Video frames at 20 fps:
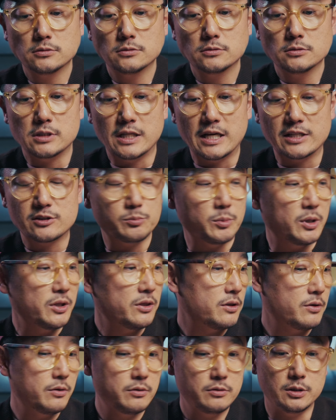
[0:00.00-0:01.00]
last
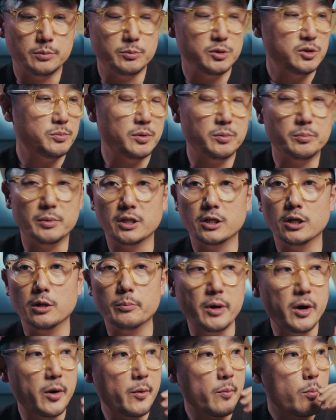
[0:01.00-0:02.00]
month. Let me spit my gum
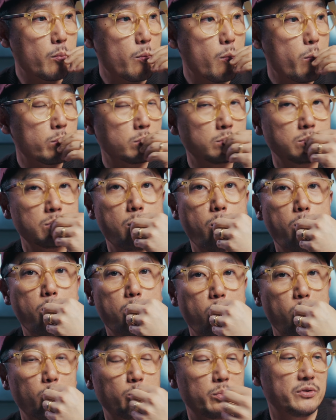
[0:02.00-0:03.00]
out
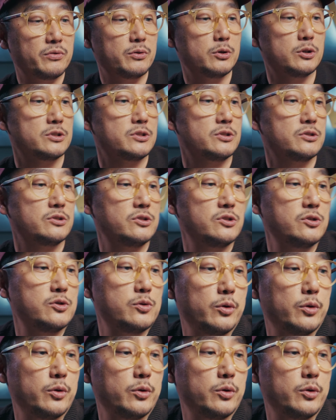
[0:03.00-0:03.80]
before it turns into a